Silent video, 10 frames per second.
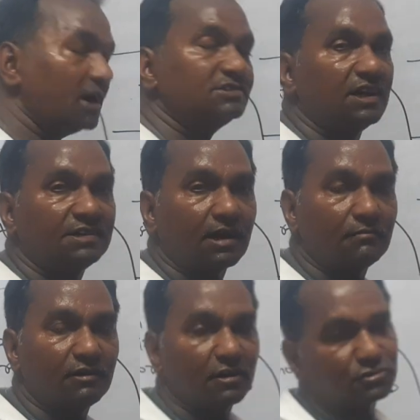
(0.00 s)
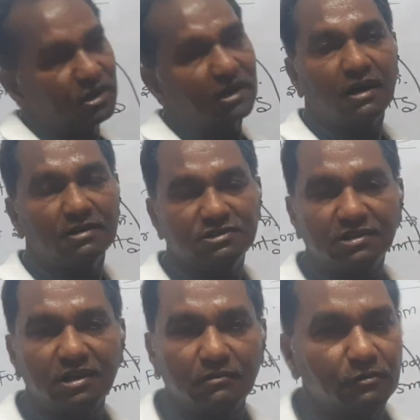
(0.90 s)
horizontal velocity, and
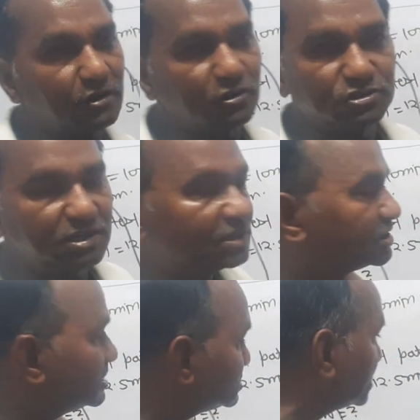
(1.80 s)
horizontal velocity in this